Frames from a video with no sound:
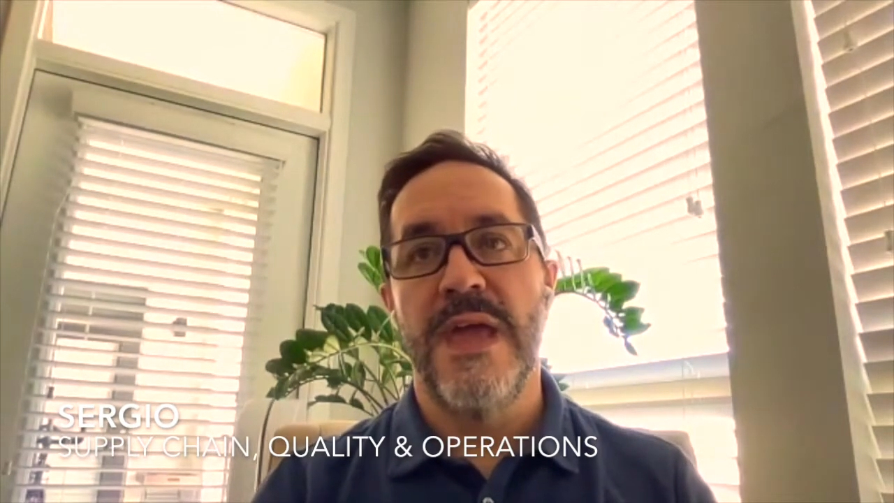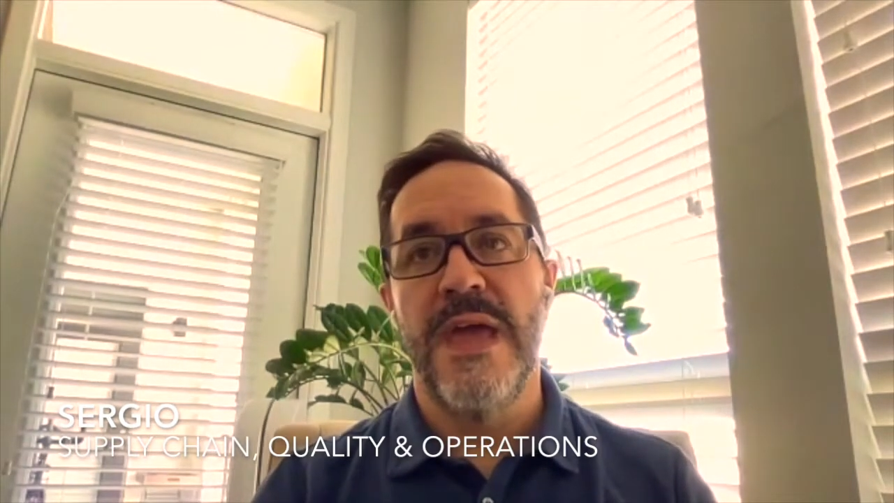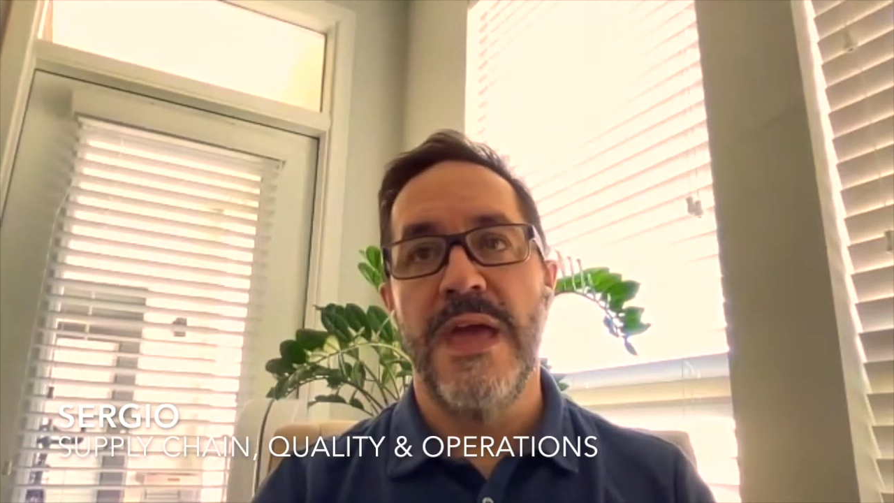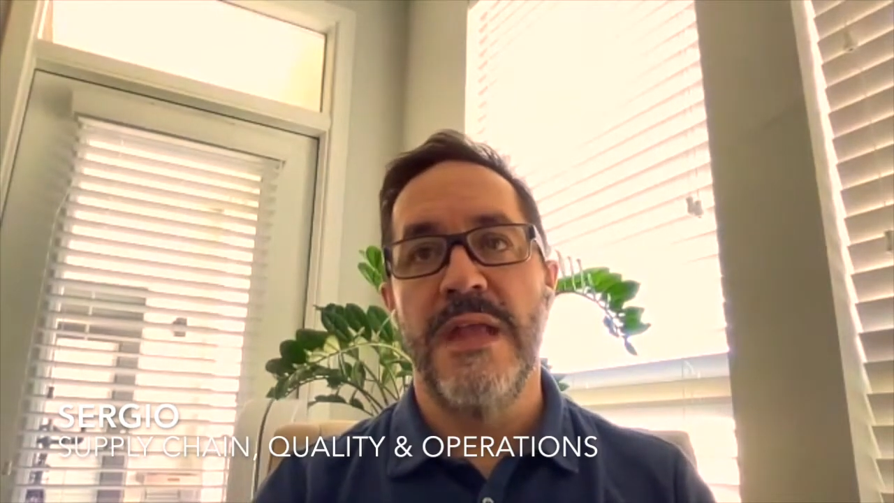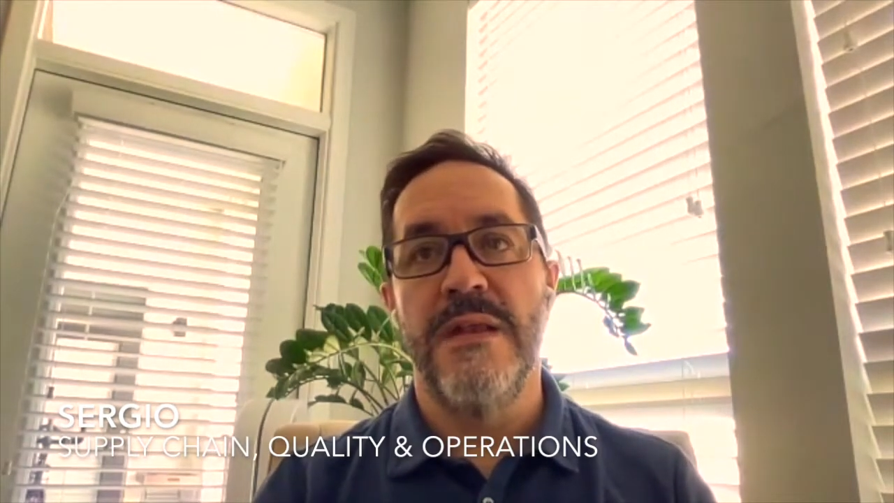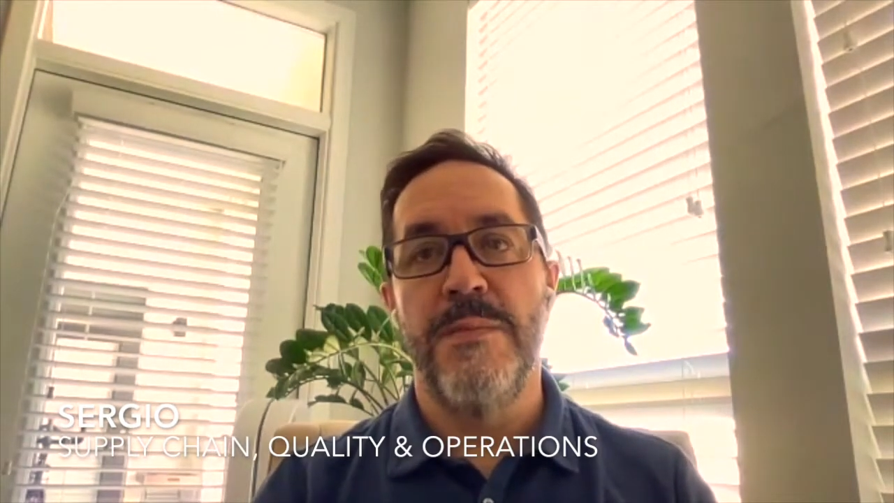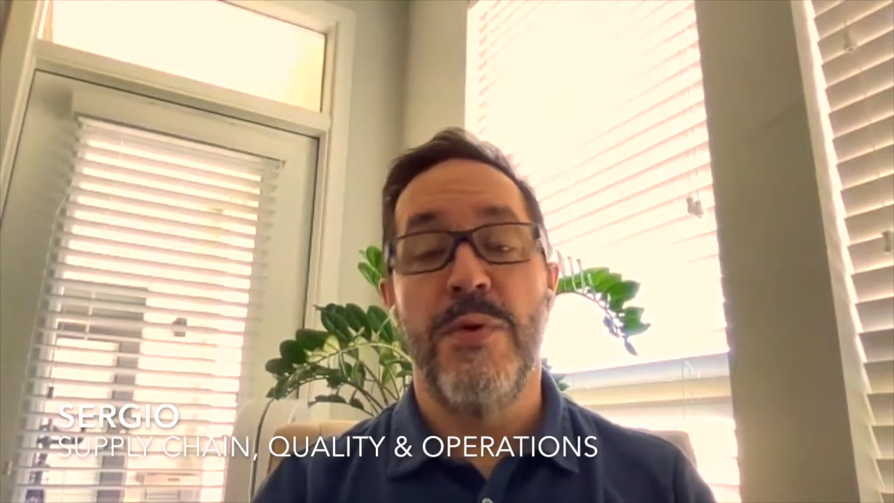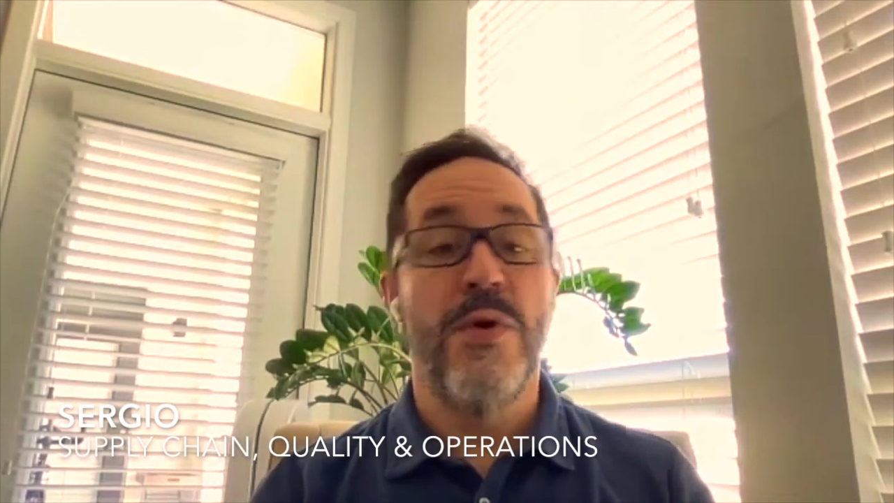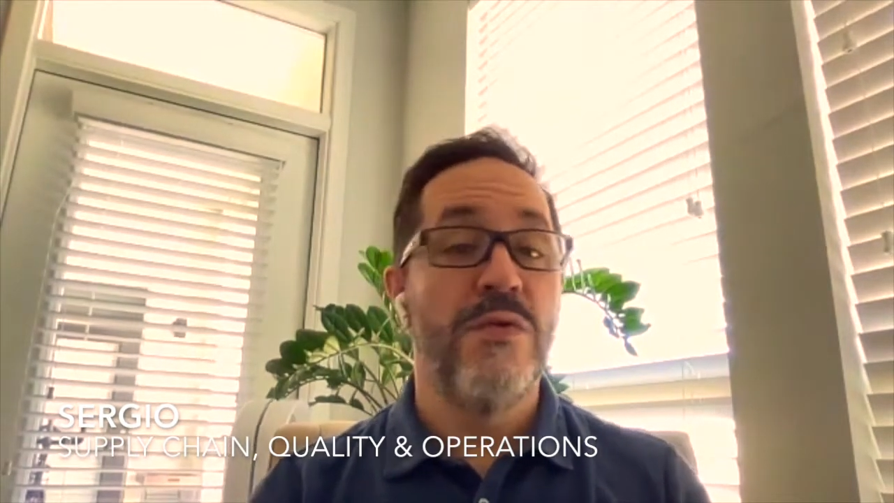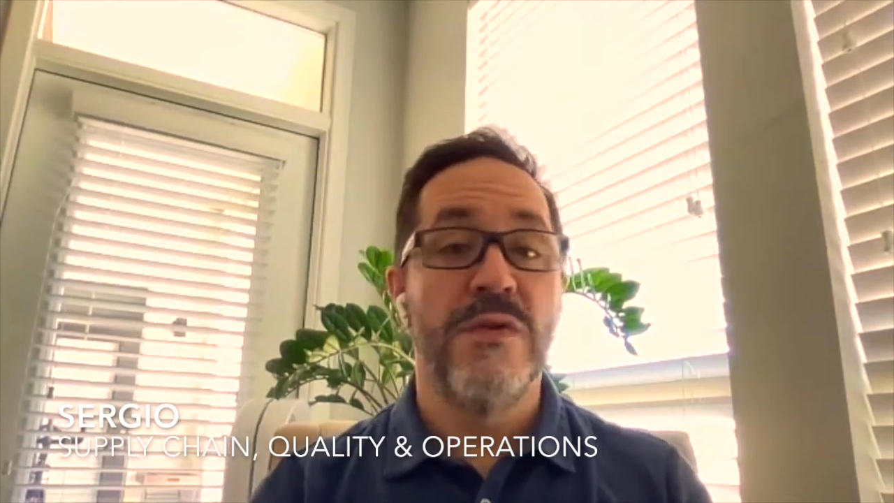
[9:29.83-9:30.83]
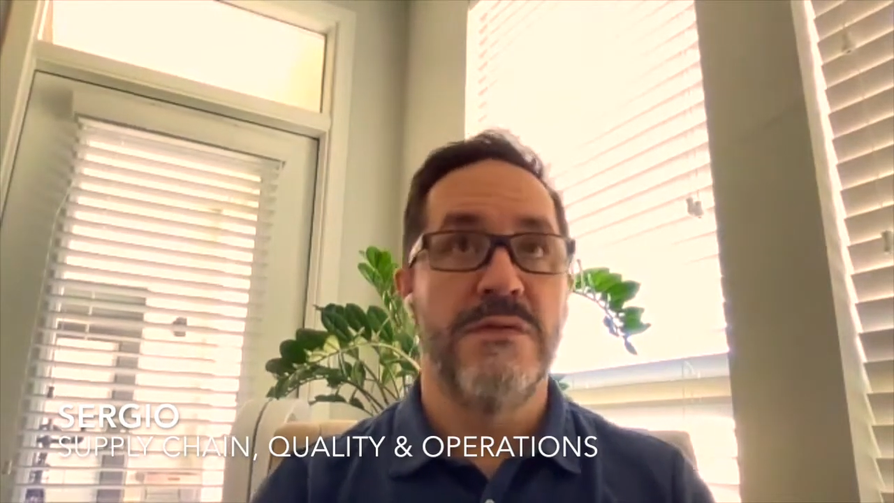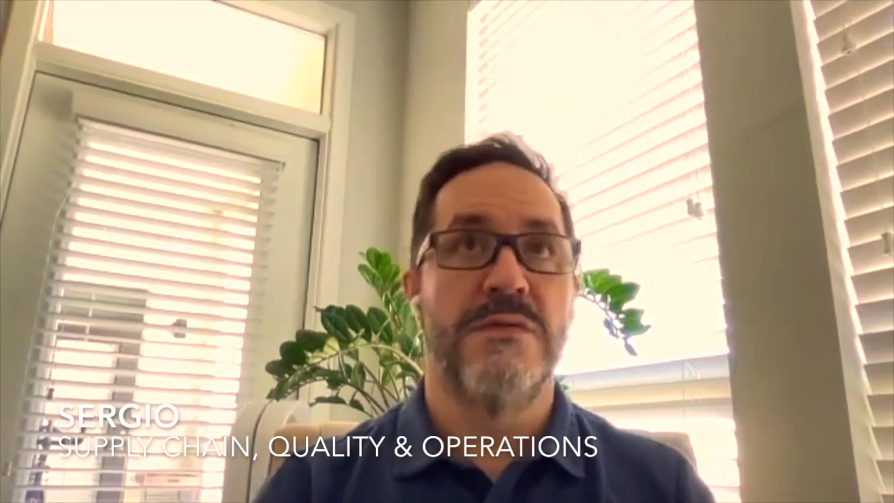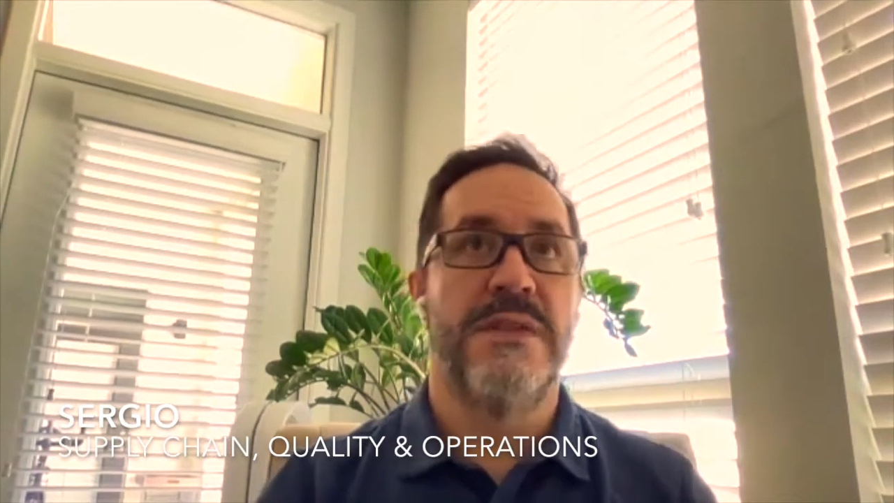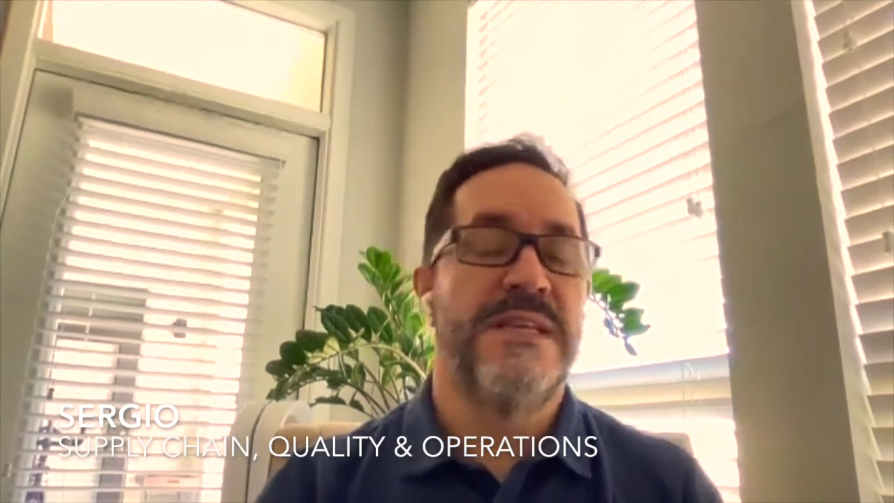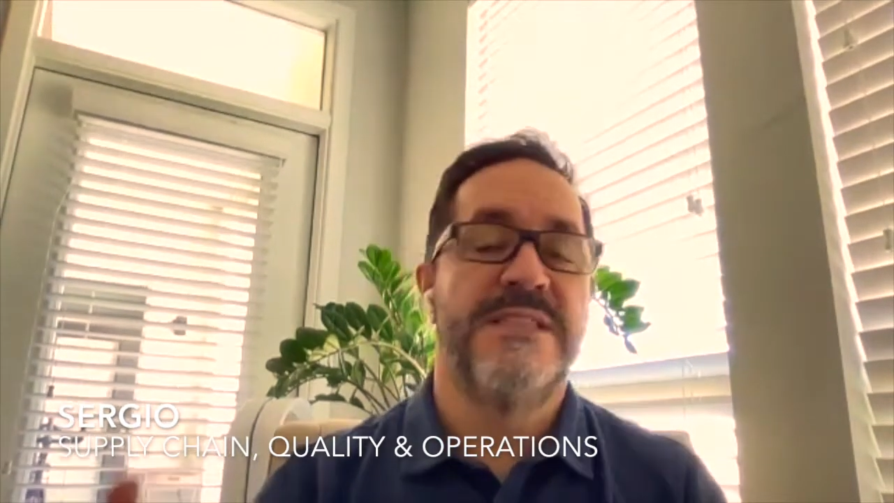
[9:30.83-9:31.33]
and produce is
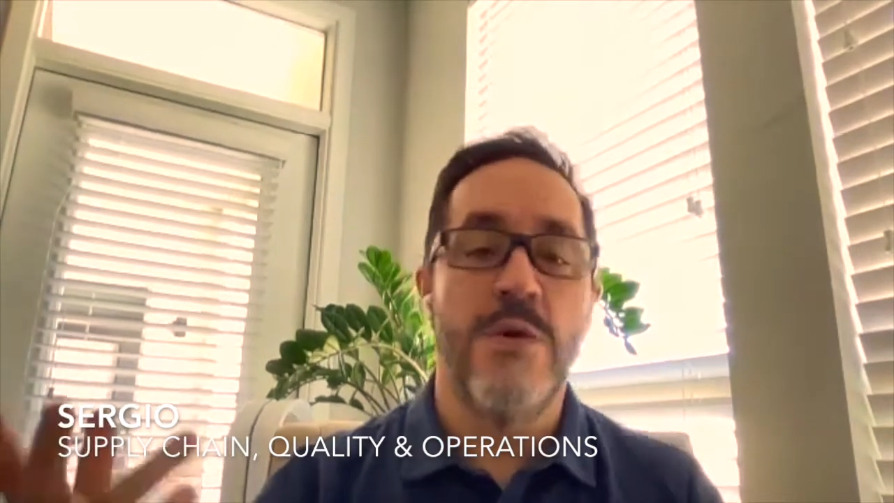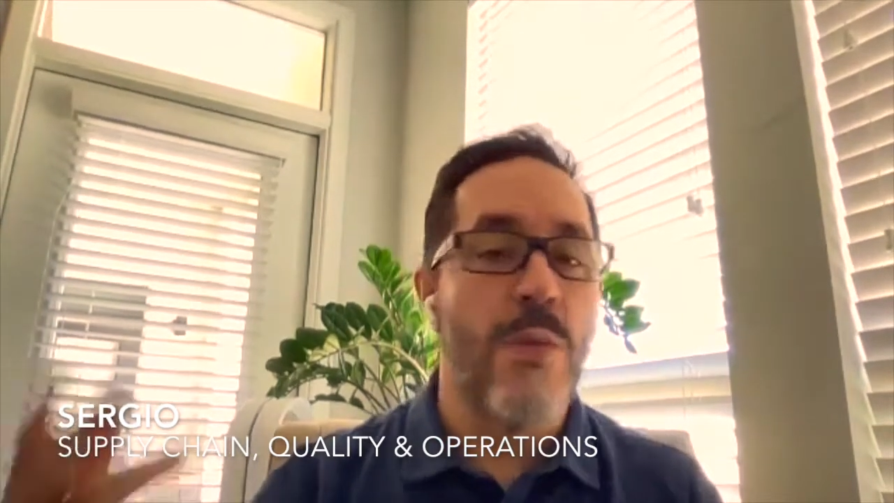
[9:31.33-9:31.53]
less than